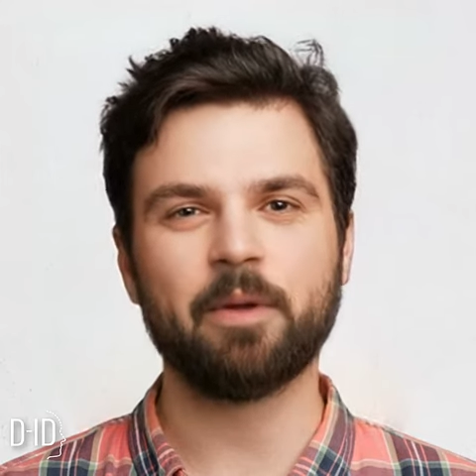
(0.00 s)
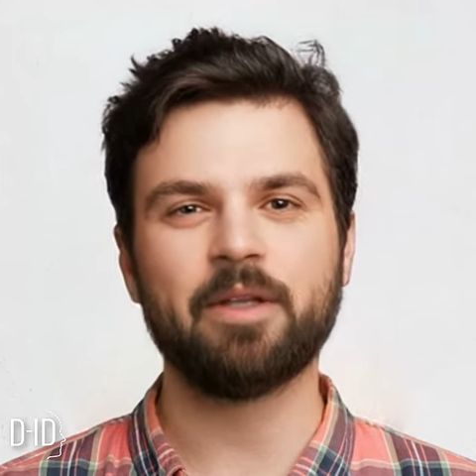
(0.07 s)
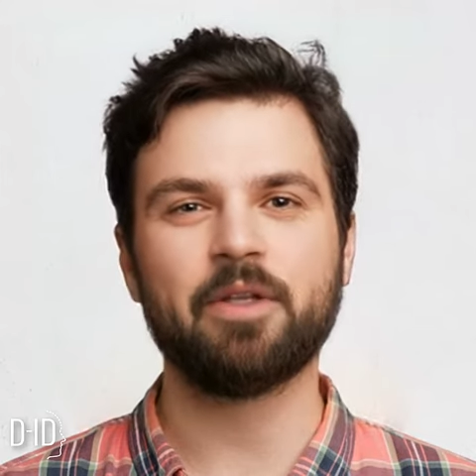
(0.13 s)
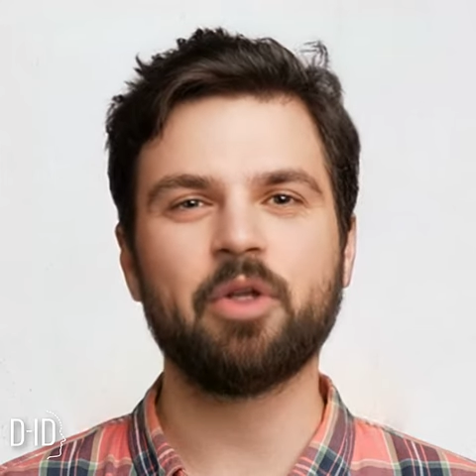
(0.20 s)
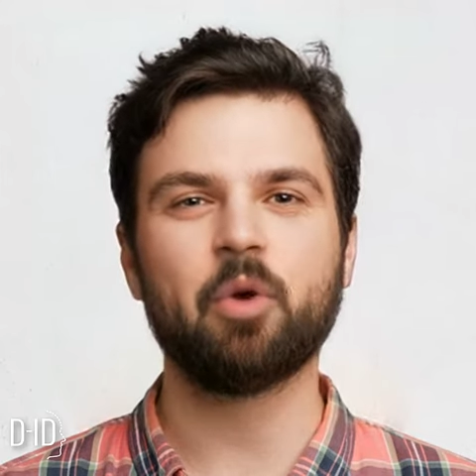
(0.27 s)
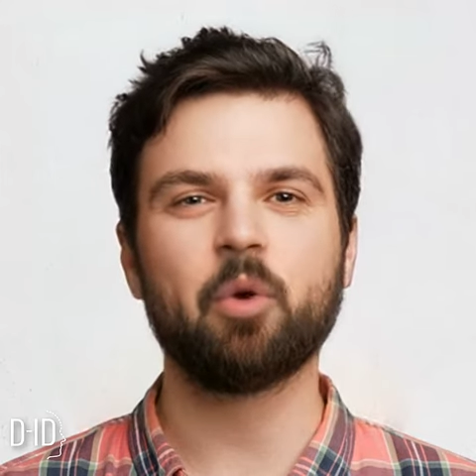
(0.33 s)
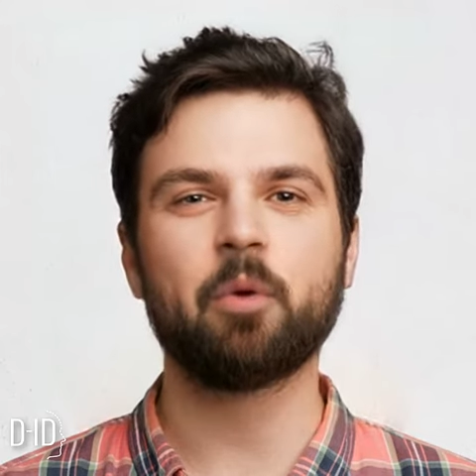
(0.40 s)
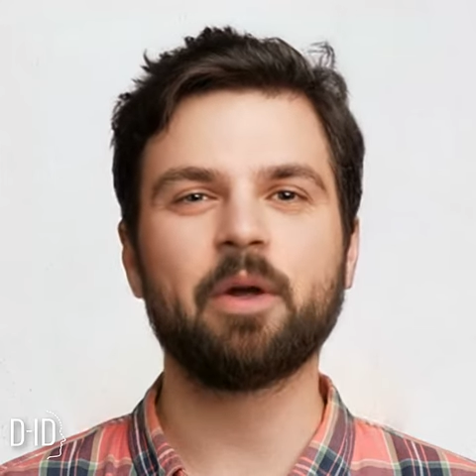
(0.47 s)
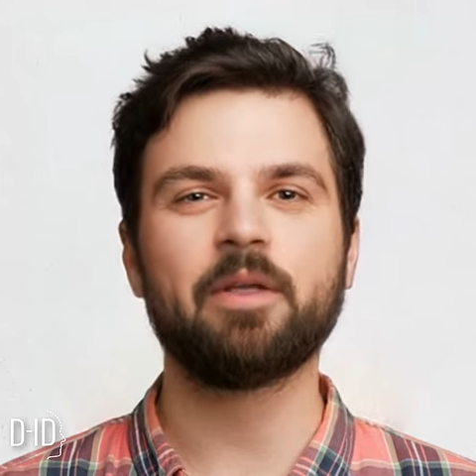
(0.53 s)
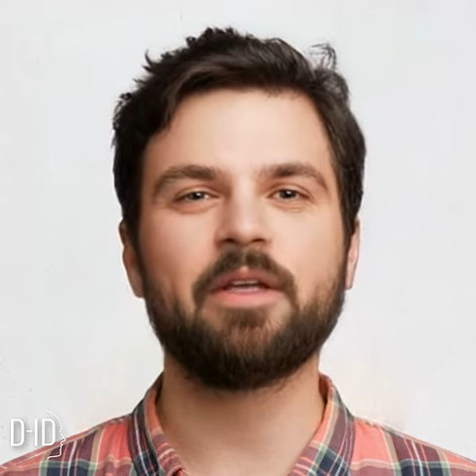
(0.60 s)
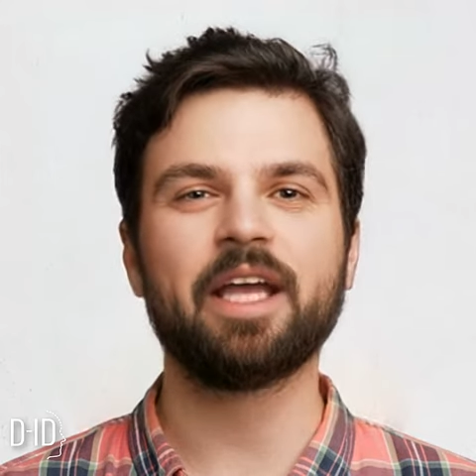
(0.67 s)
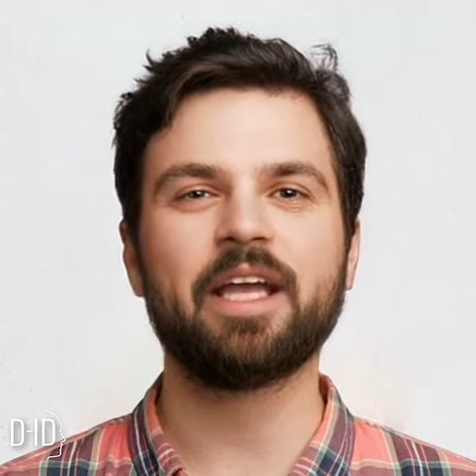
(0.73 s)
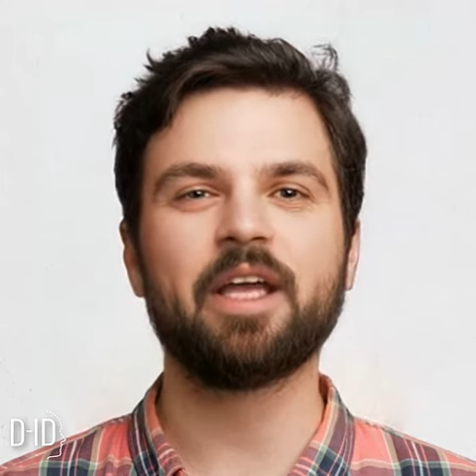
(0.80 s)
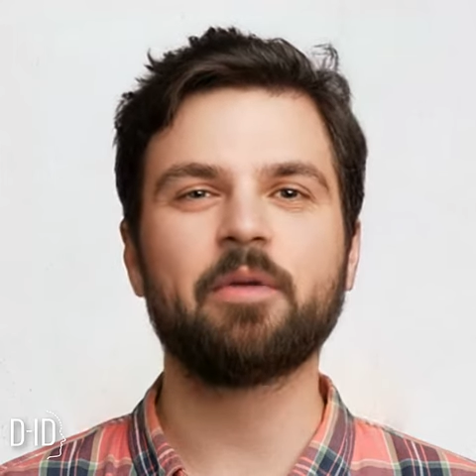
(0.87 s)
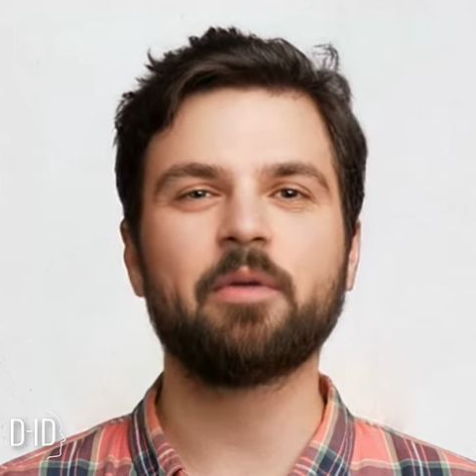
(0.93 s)
B2B
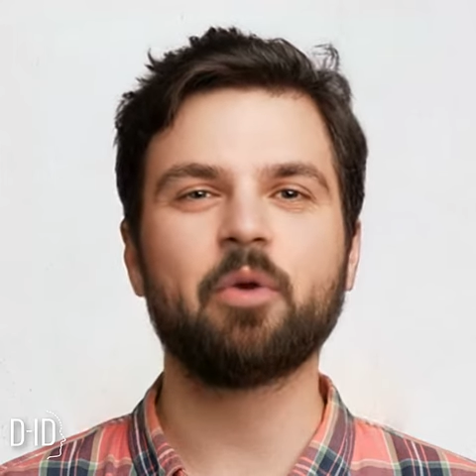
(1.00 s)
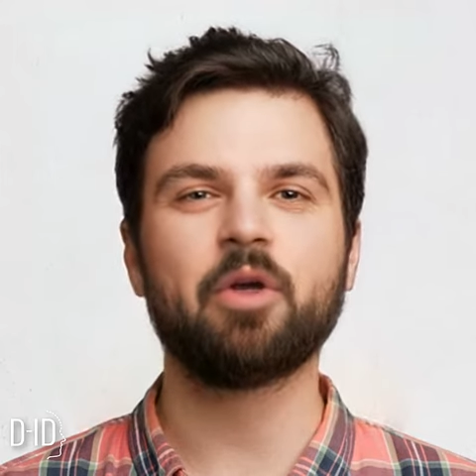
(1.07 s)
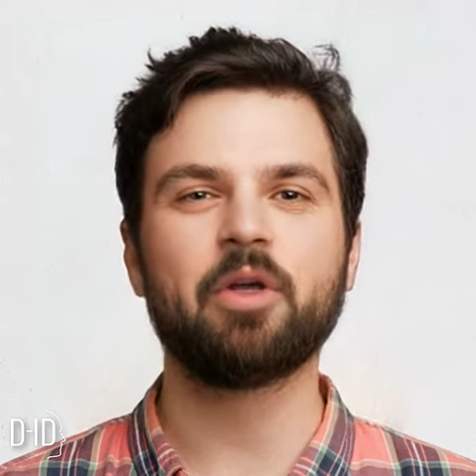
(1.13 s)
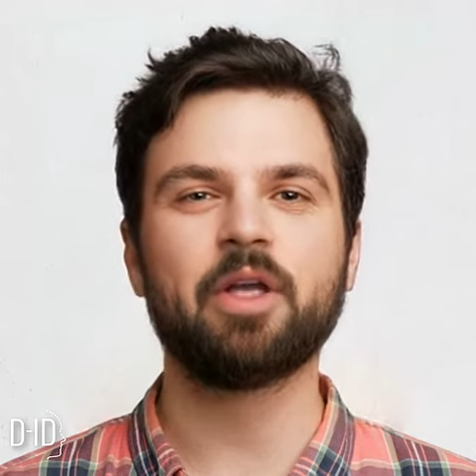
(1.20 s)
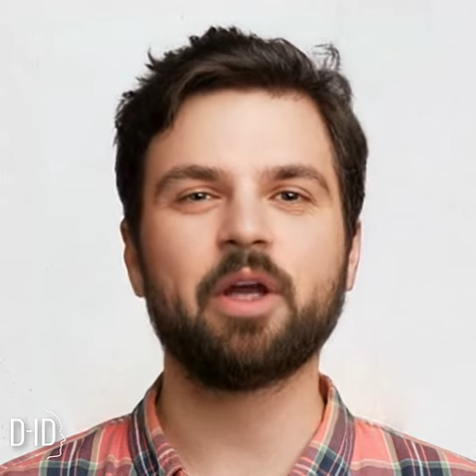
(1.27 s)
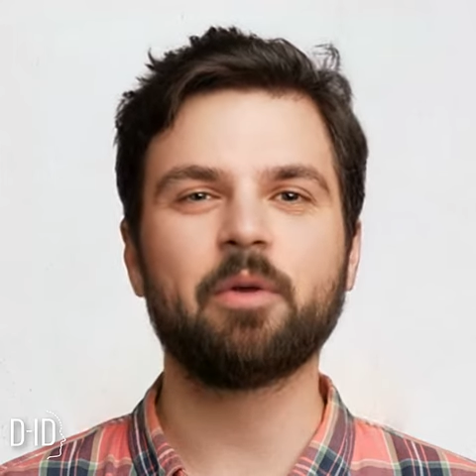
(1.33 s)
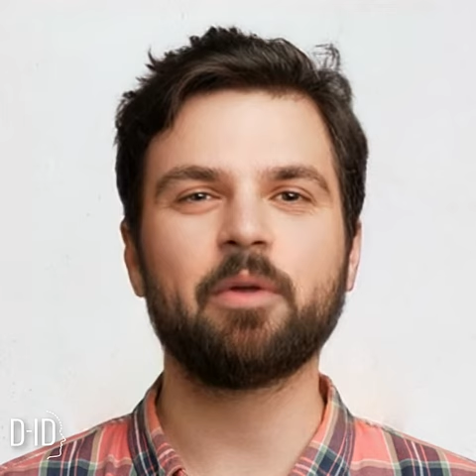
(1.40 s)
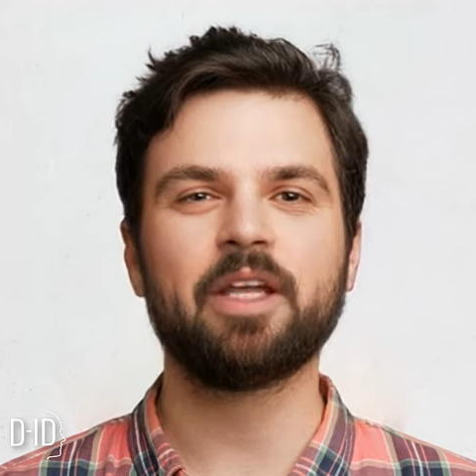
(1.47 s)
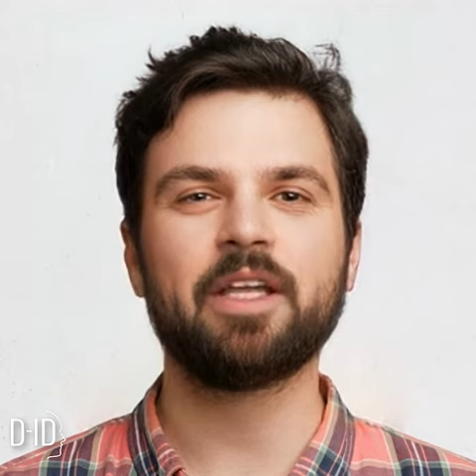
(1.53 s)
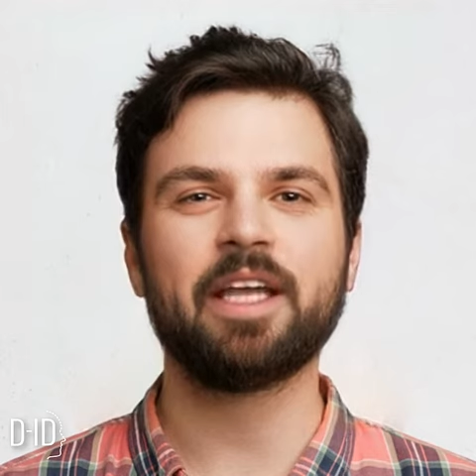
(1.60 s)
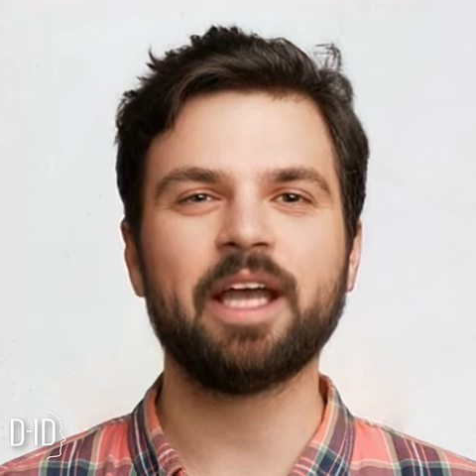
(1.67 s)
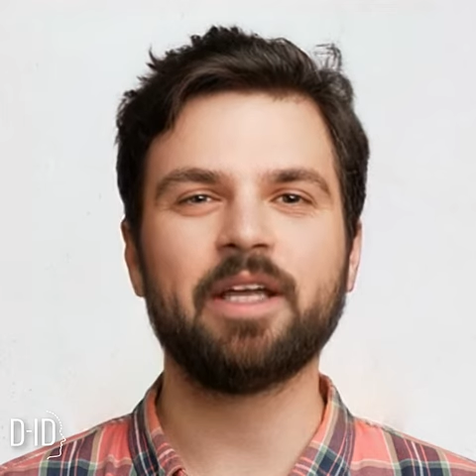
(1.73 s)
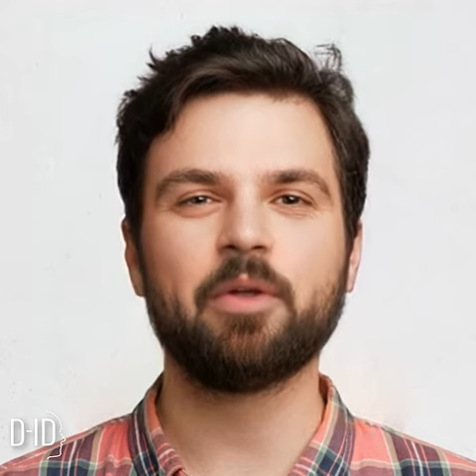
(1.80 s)
data for clarity